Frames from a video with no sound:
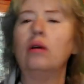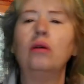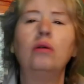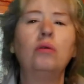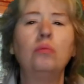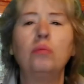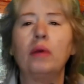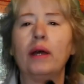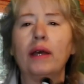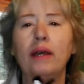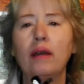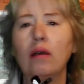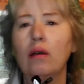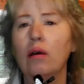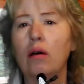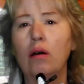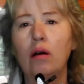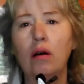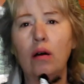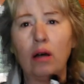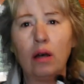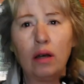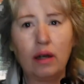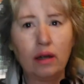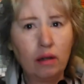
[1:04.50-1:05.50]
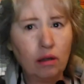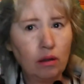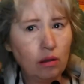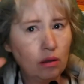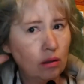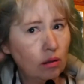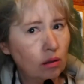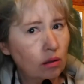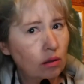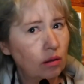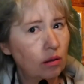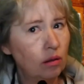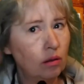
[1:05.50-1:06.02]
Oh my God.
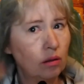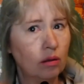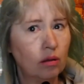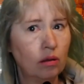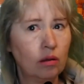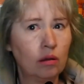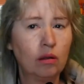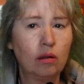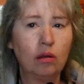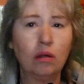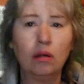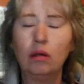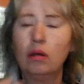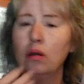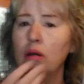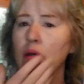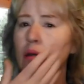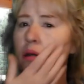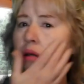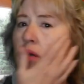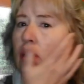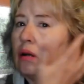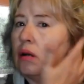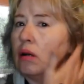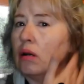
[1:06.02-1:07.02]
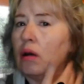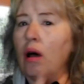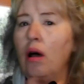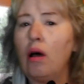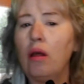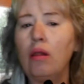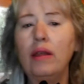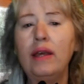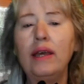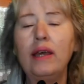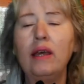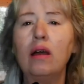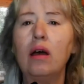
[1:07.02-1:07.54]

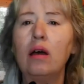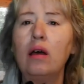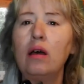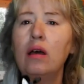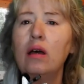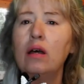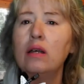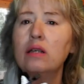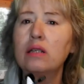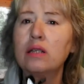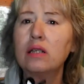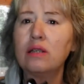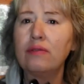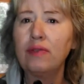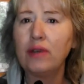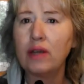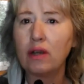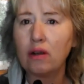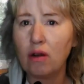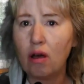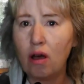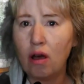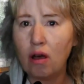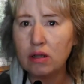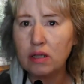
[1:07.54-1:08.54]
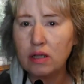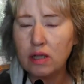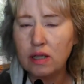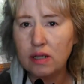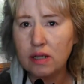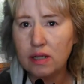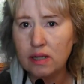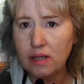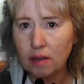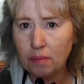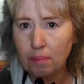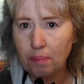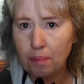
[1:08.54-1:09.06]
Calling uh, severe
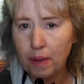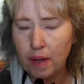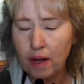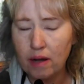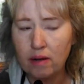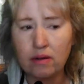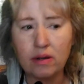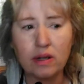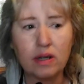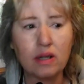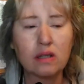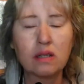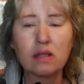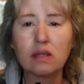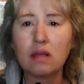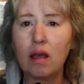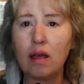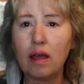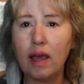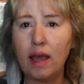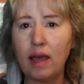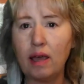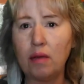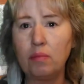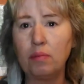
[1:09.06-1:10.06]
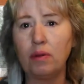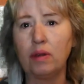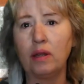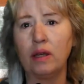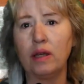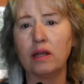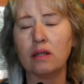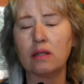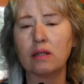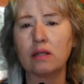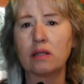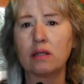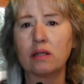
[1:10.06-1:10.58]
autistic parents
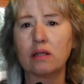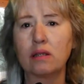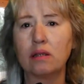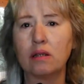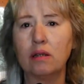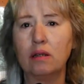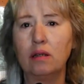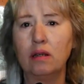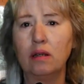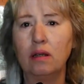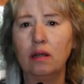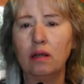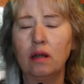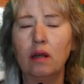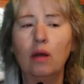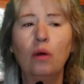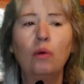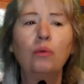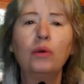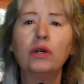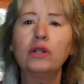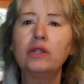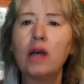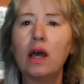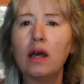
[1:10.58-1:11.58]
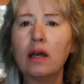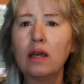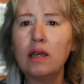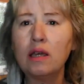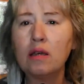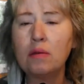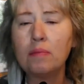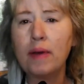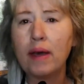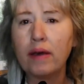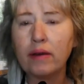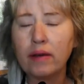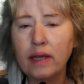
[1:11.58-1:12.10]
ableists. We're
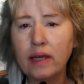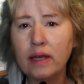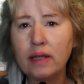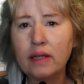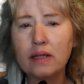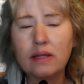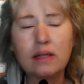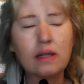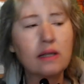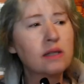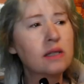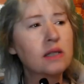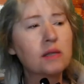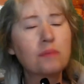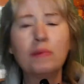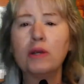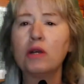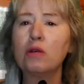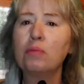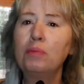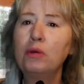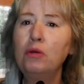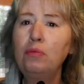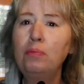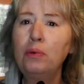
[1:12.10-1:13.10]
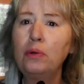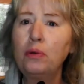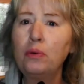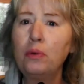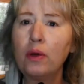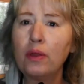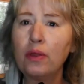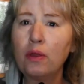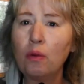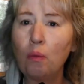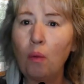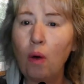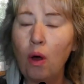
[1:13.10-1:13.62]
talking about kids that smear poo poo
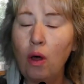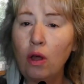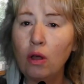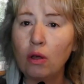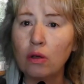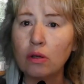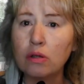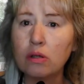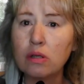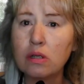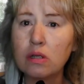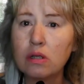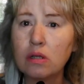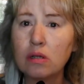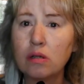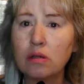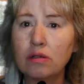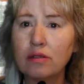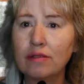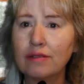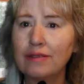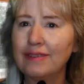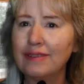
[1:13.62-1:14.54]
on the walls.